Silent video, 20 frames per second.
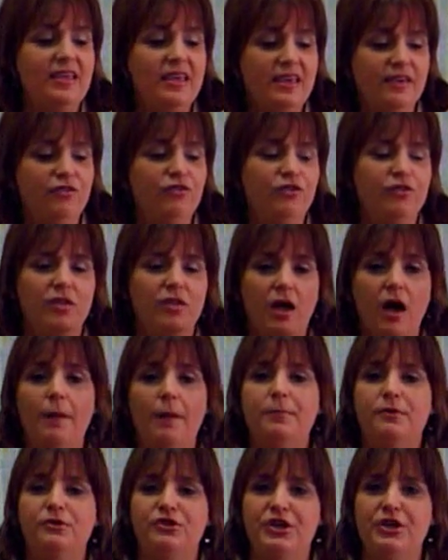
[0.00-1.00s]
gives you the
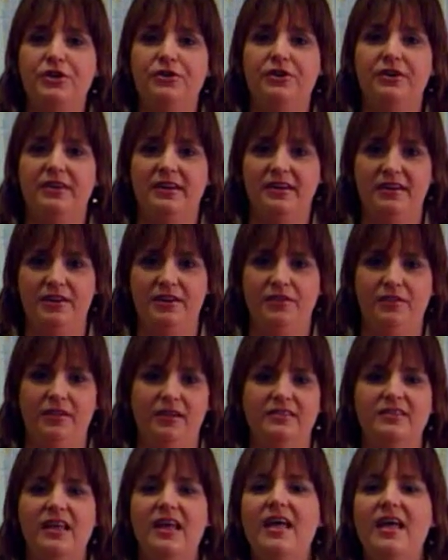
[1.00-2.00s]
opportunity to do
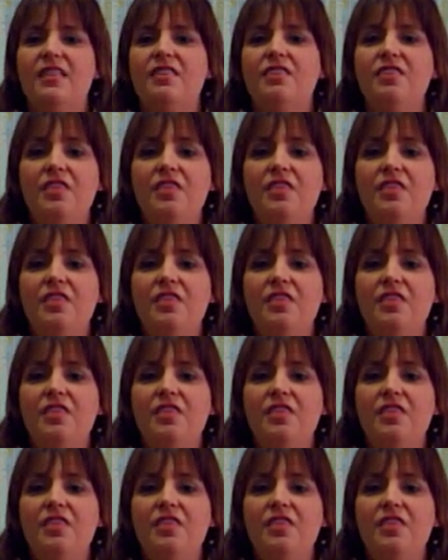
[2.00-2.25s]
this.